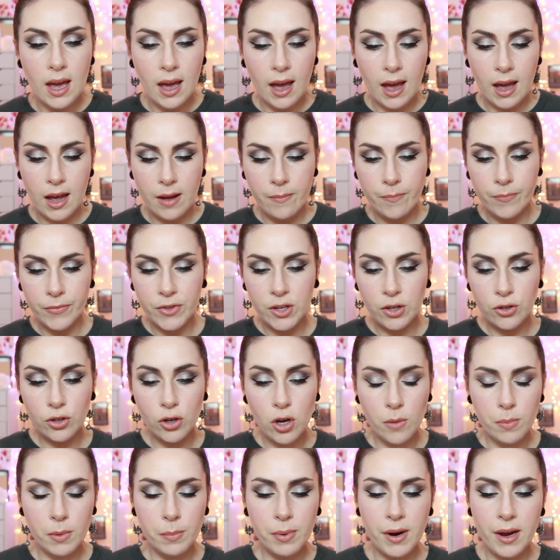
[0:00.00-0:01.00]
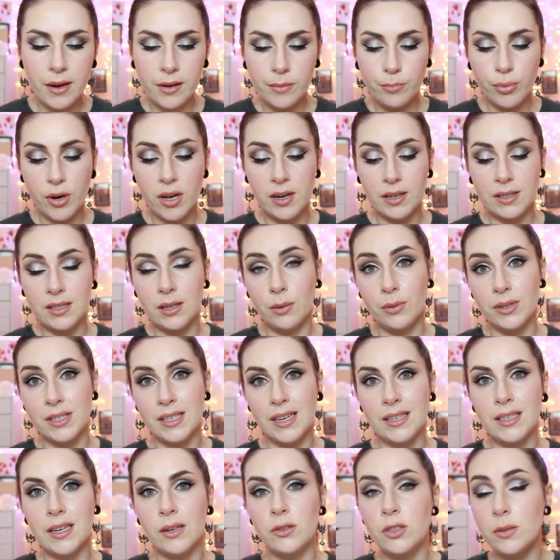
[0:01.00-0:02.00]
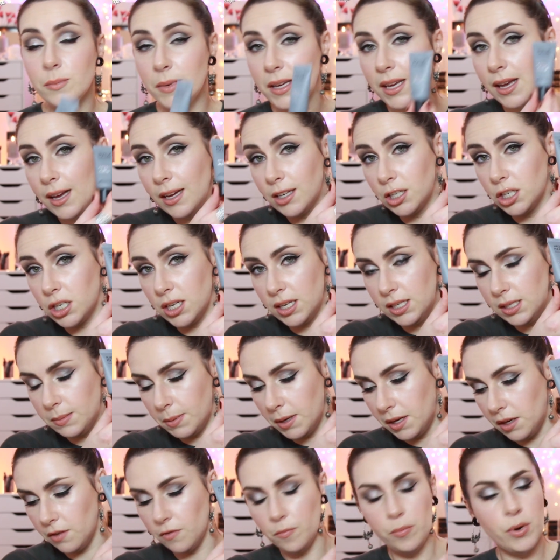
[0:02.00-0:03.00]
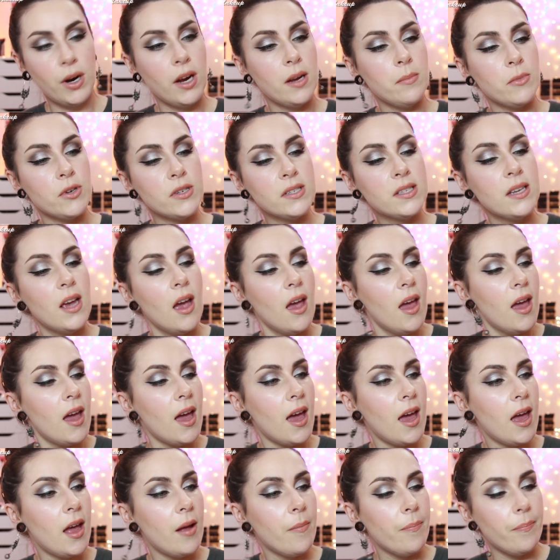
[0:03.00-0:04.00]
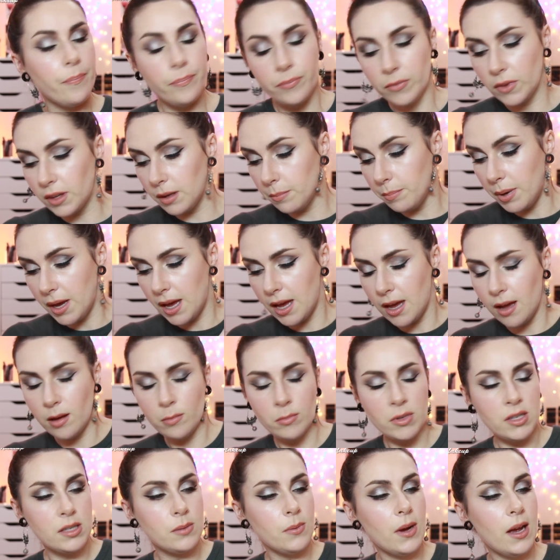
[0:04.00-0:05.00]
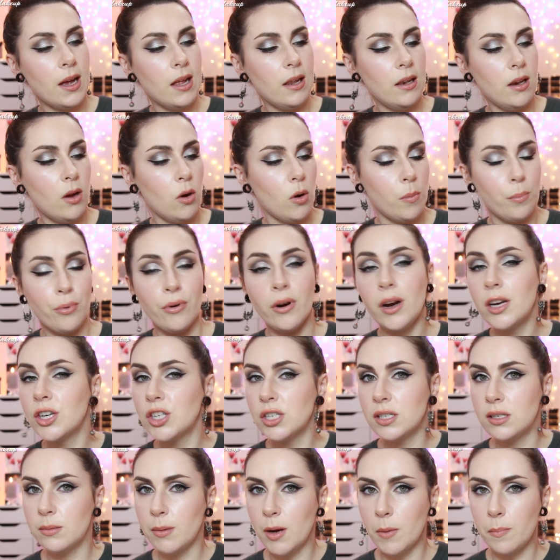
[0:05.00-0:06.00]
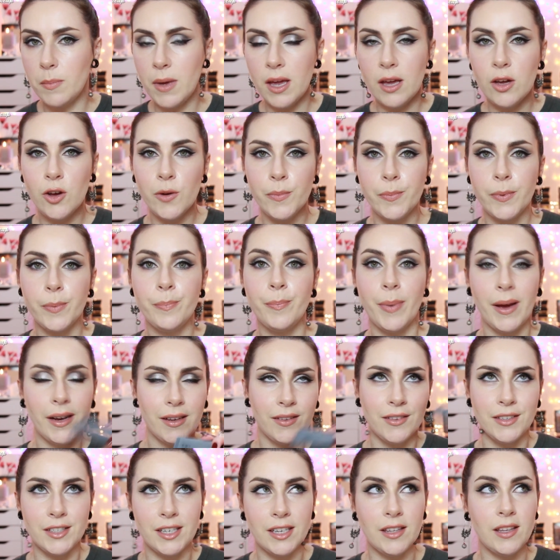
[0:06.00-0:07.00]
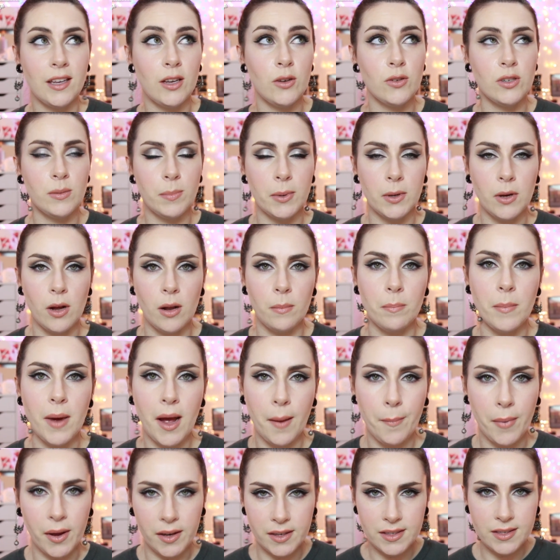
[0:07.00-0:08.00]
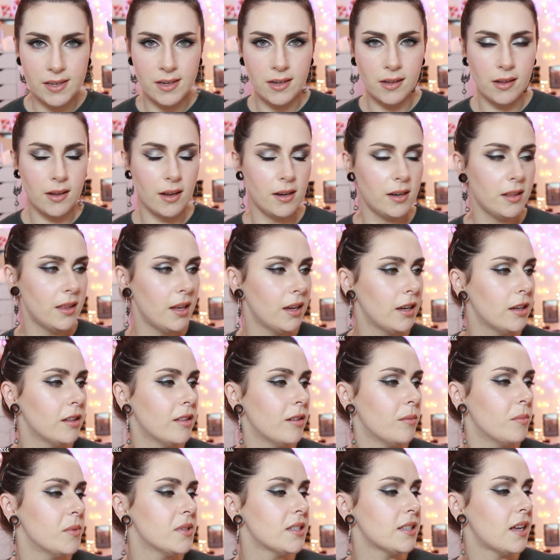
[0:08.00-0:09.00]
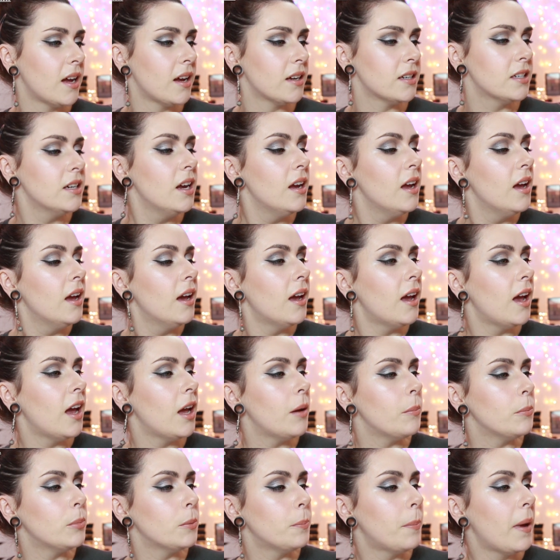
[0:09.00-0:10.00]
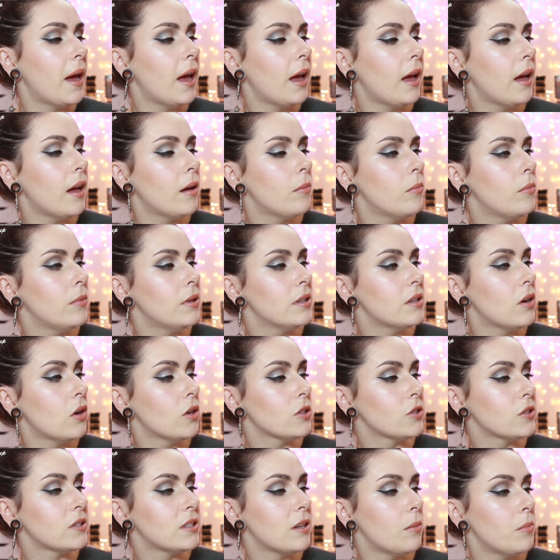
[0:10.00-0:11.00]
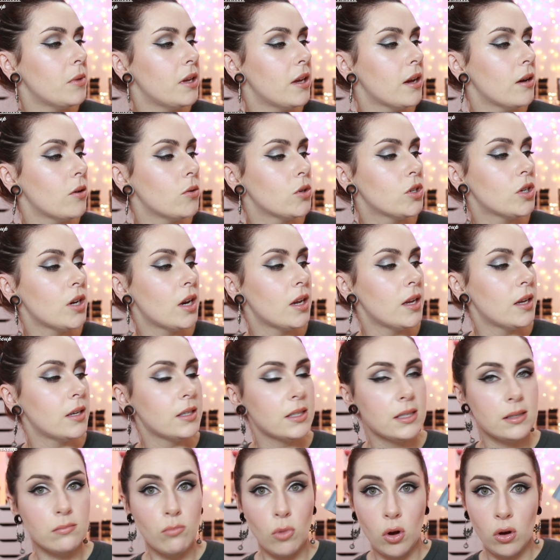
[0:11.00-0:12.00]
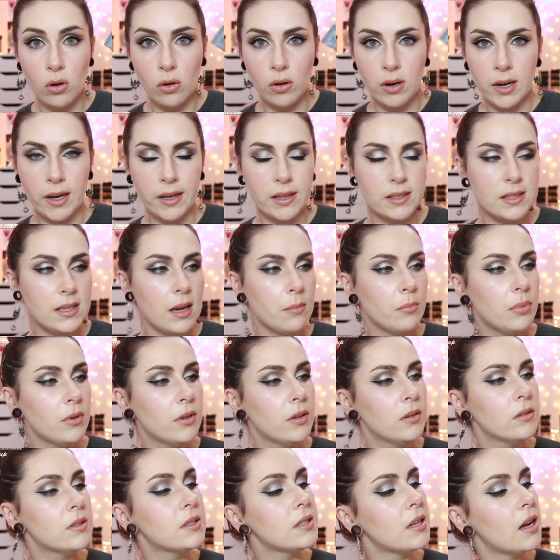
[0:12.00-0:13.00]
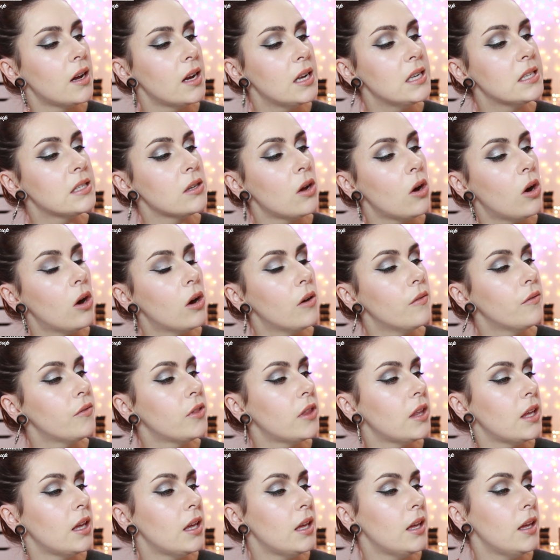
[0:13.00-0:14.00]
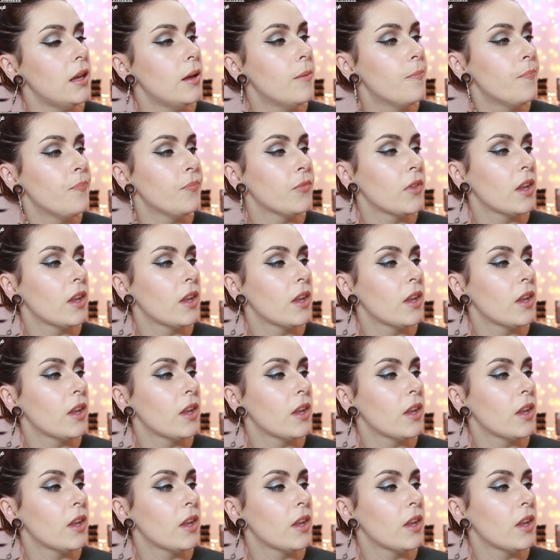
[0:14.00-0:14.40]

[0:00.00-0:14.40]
Um, the other couple of products that were sent out to me, actually speaking of primers, um, Pam as well, or Precious About Makeup. Back in the day they used to be called MAP, I still kind of think of them as that. Um, but Pam also sent me out a small, like a sample size of the